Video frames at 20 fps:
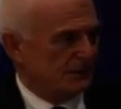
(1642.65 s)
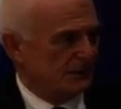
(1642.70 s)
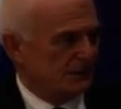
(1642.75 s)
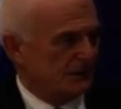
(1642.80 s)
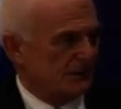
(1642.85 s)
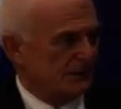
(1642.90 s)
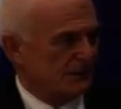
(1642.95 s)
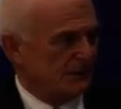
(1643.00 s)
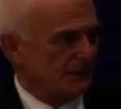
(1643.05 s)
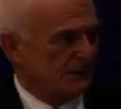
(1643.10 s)

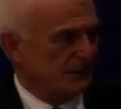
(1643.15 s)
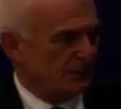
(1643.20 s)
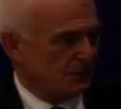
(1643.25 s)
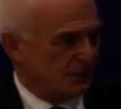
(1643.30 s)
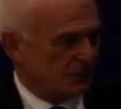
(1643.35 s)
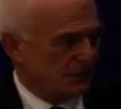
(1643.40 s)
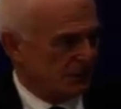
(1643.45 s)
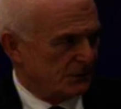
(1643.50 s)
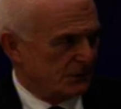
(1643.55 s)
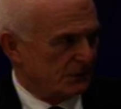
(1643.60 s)
It's
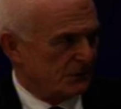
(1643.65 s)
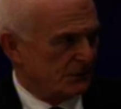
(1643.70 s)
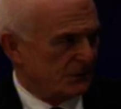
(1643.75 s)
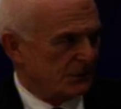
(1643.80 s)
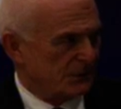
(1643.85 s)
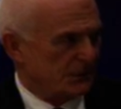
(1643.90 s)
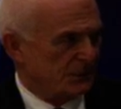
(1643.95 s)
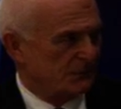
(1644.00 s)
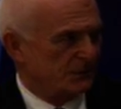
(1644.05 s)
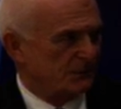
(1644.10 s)
important to
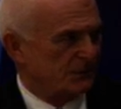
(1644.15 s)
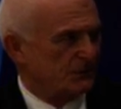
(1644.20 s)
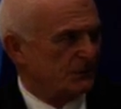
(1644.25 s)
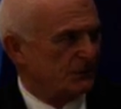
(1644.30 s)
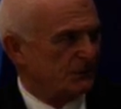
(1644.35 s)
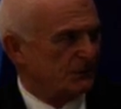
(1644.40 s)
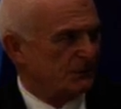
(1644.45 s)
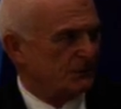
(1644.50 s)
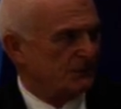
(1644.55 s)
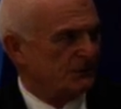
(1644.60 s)
have
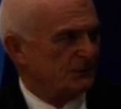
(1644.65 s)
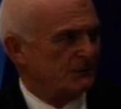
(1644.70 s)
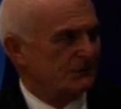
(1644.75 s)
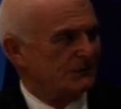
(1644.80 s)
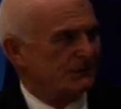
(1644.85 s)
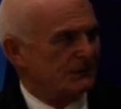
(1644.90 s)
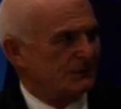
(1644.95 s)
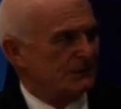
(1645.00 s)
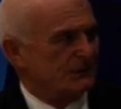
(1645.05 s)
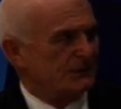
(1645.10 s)
growth
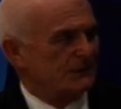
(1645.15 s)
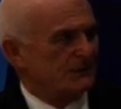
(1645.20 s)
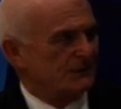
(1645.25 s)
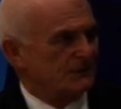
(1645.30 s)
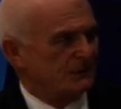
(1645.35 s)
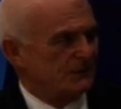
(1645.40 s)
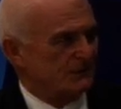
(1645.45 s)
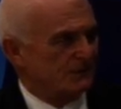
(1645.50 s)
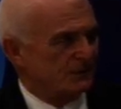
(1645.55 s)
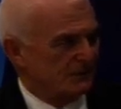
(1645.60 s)

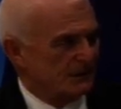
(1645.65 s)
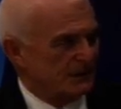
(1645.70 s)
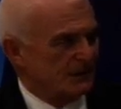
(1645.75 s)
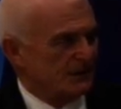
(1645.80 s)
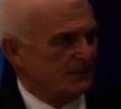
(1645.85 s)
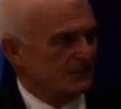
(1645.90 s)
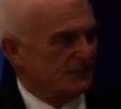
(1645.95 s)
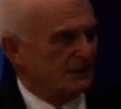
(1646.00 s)
with